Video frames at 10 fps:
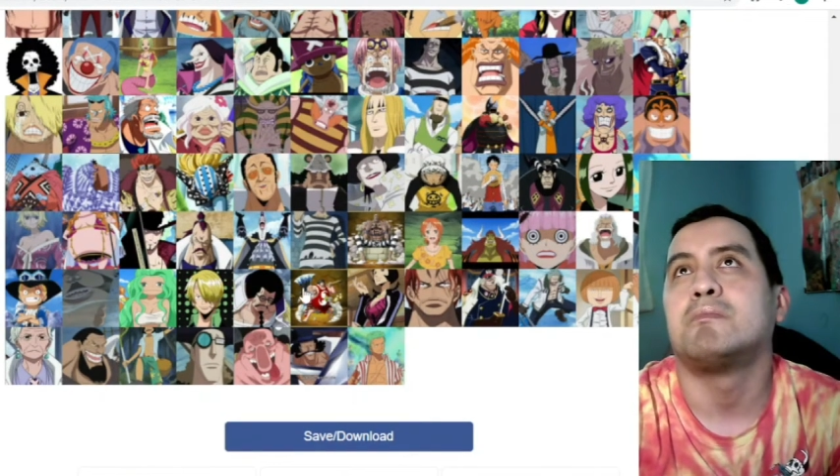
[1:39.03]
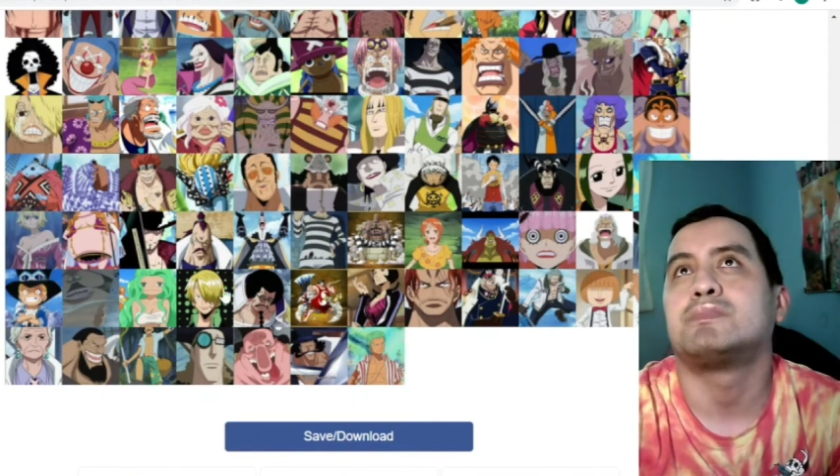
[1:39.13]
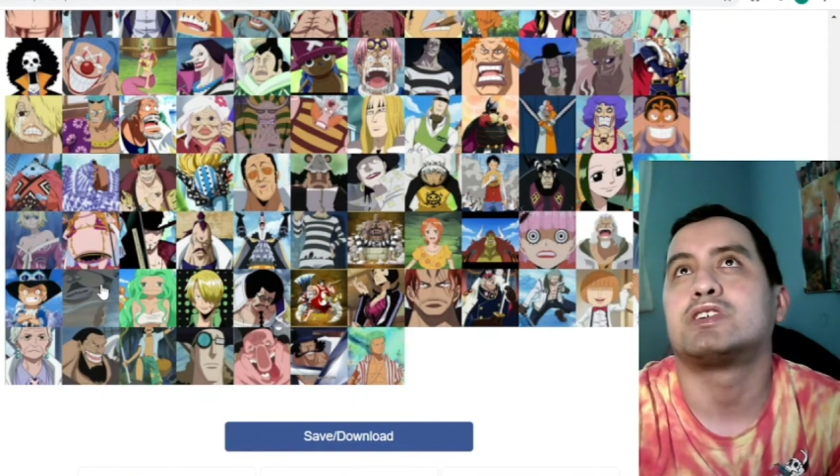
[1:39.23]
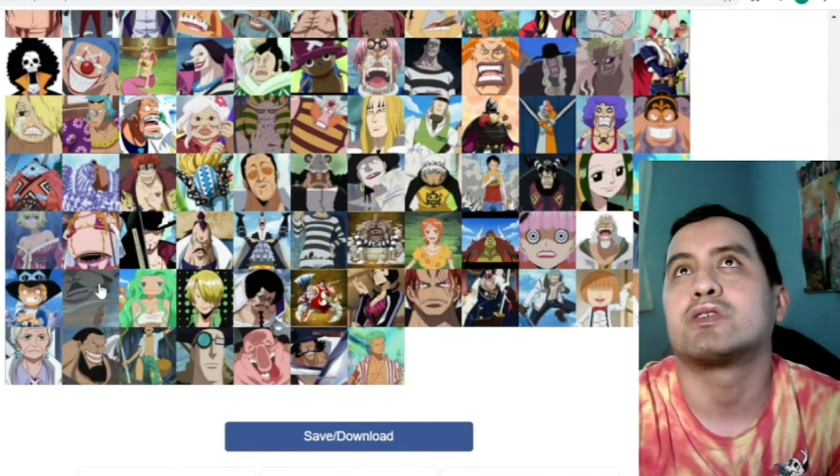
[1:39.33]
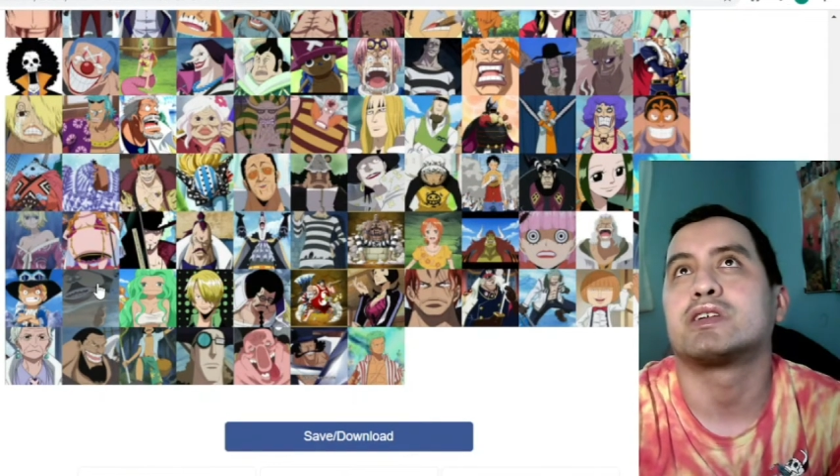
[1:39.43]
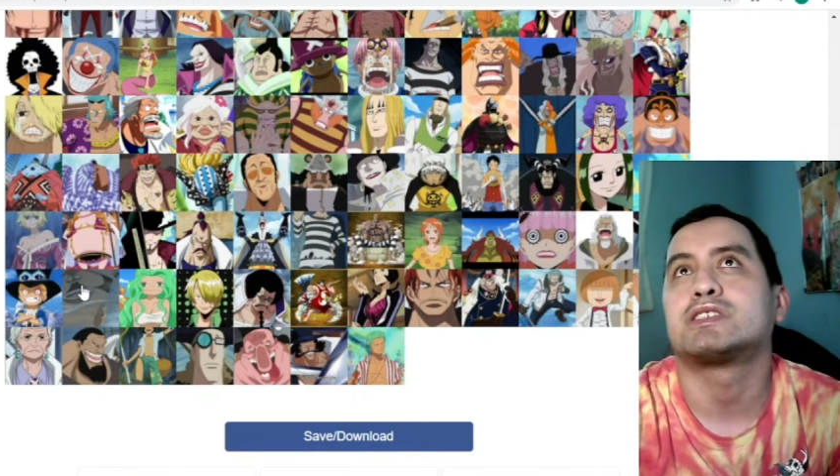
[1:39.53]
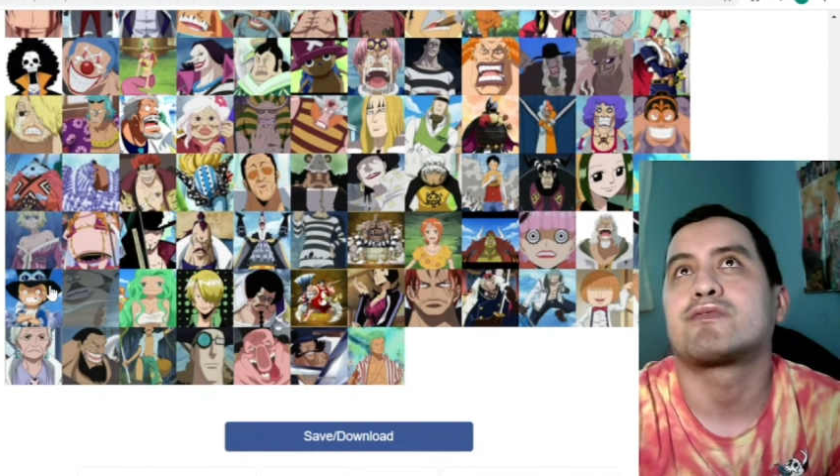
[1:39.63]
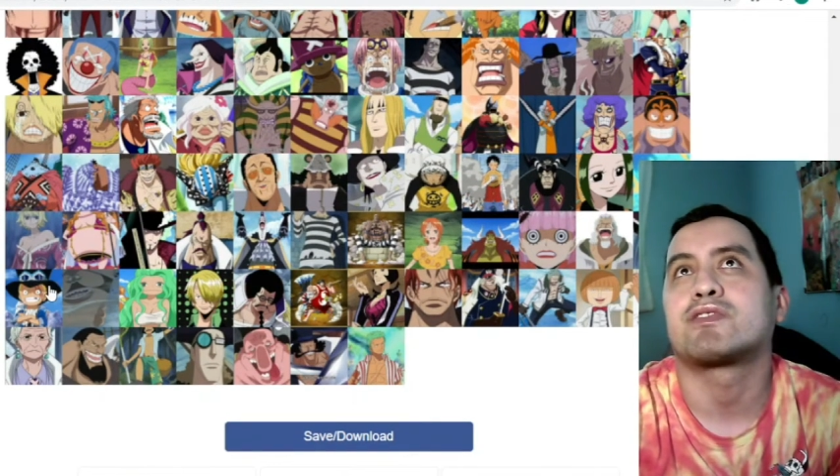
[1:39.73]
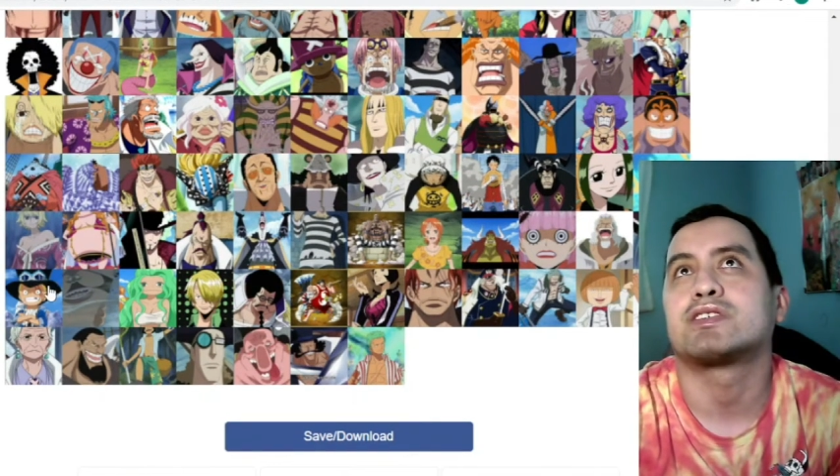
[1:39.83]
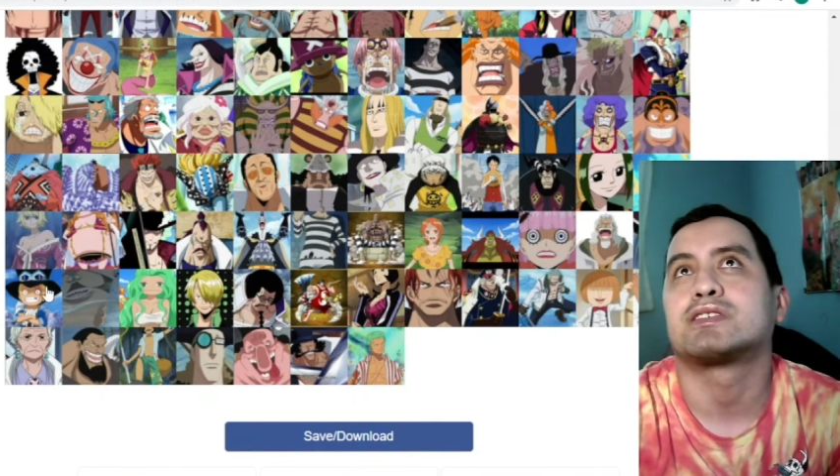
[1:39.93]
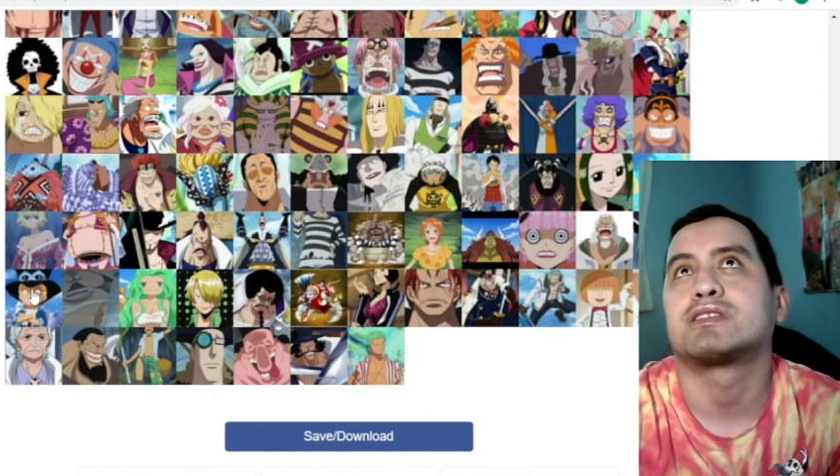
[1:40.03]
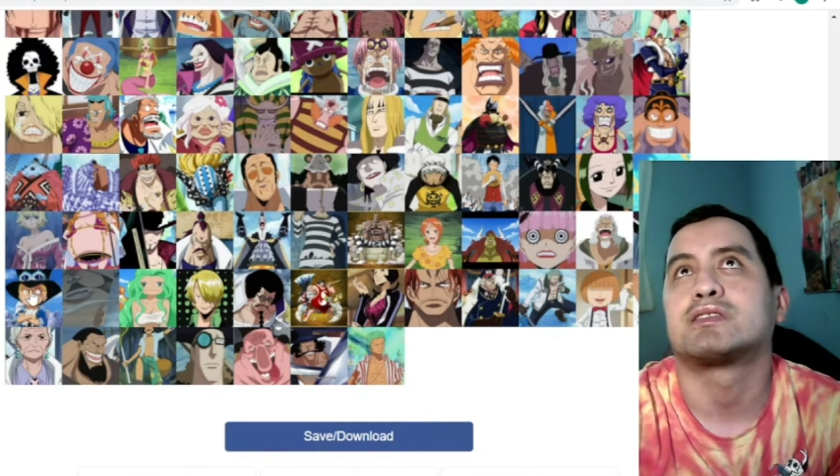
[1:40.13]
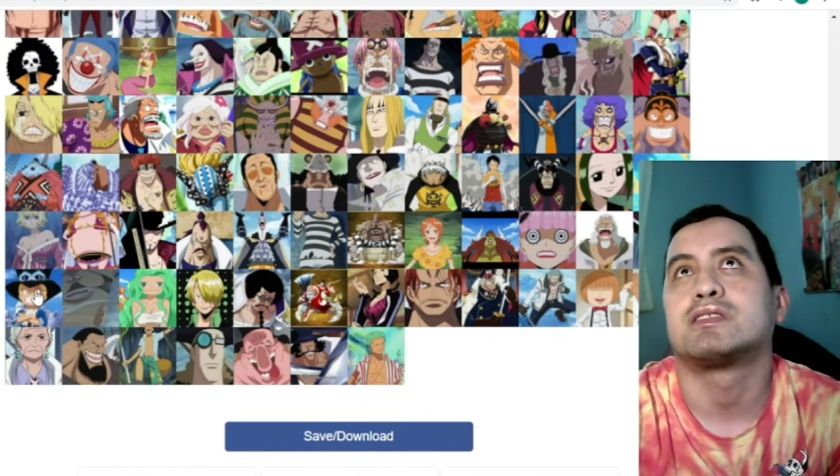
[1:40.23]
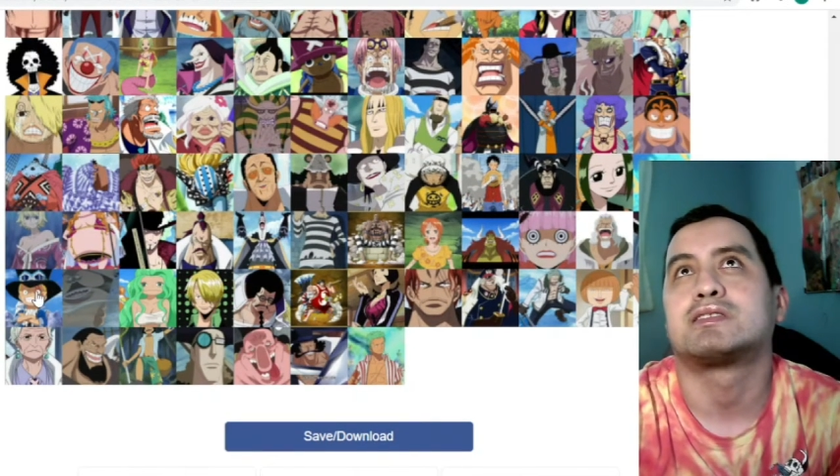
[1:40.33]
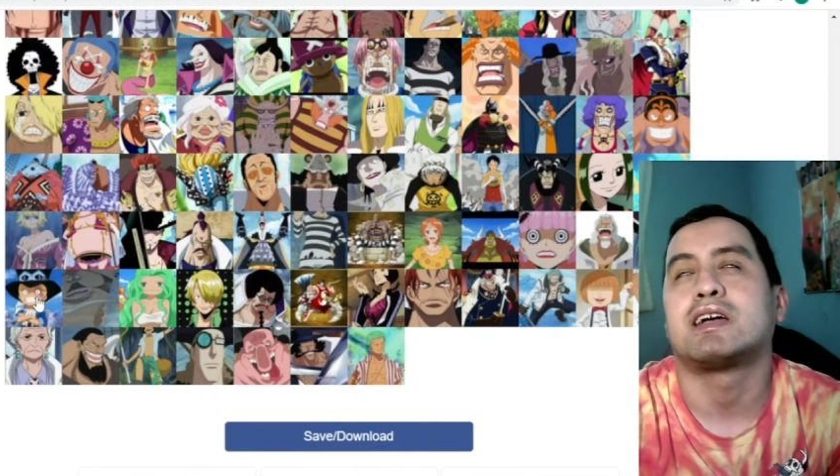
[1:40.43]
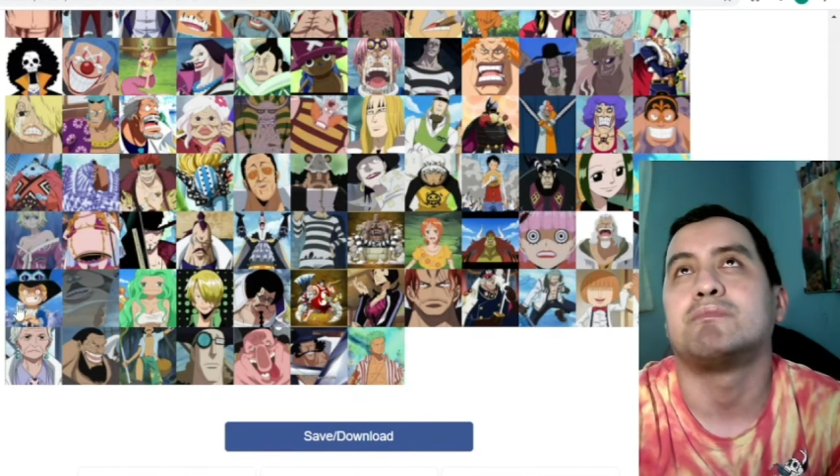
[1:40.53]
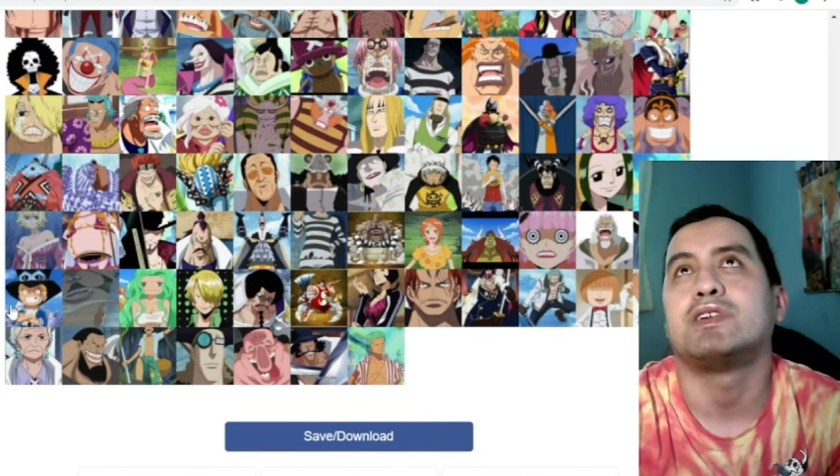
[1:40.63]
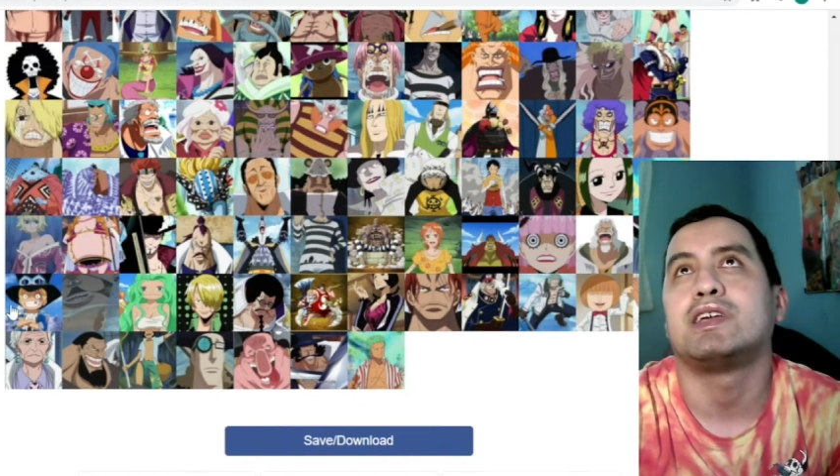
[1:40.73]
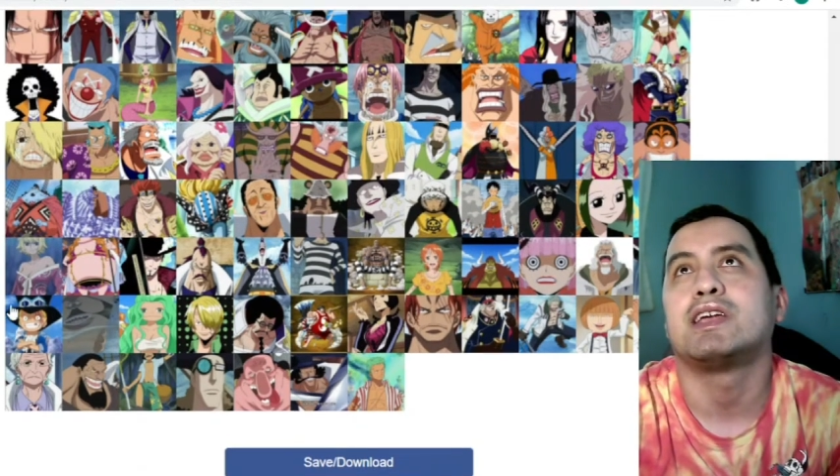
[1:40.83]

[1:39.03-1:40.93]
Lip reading: tier list for this time being.